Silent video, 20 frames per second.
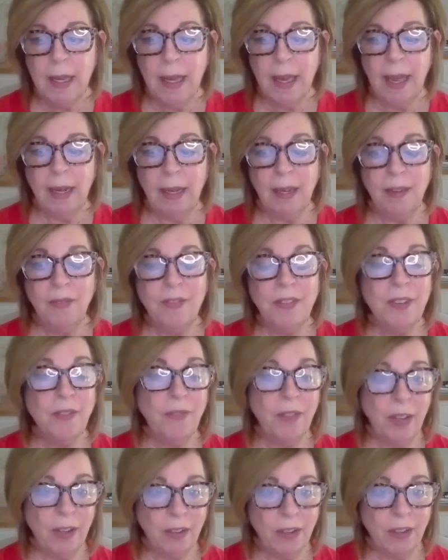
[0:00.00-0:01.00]
and lift to
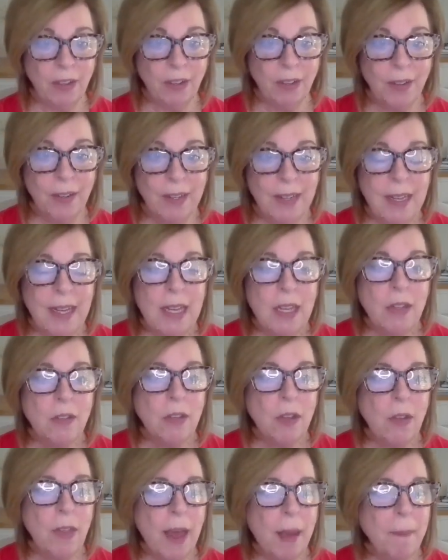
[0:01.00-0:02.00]
failure.
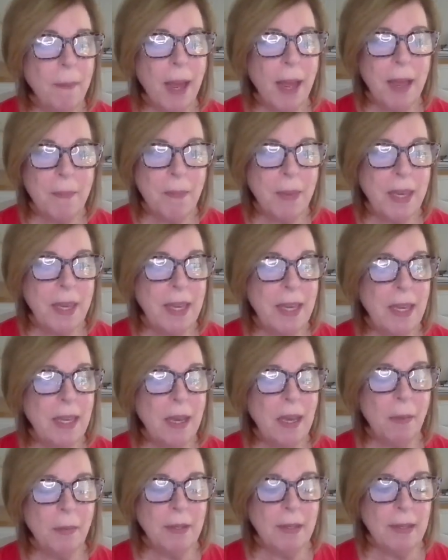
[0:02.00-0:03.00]
So that might
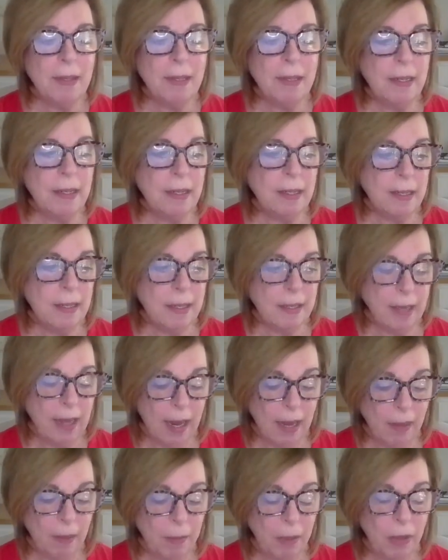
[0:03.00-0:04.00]
be, I was listening to this
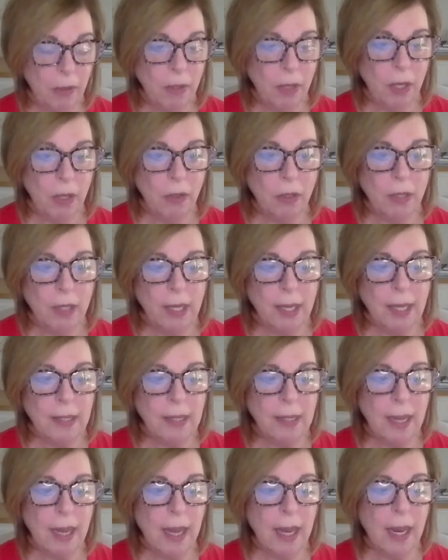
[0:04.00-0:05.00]
guy, the bone coach
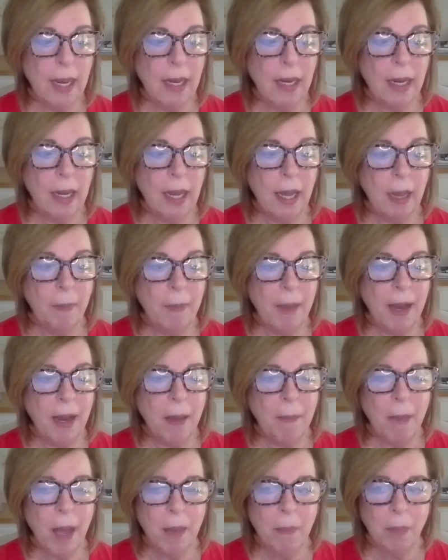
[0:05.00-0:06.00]
last night, and
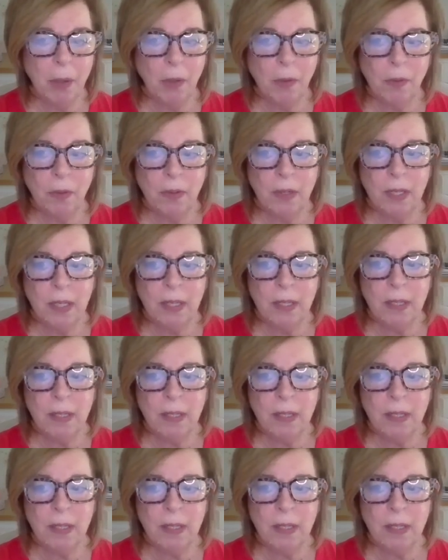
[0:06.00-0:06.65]
I might post he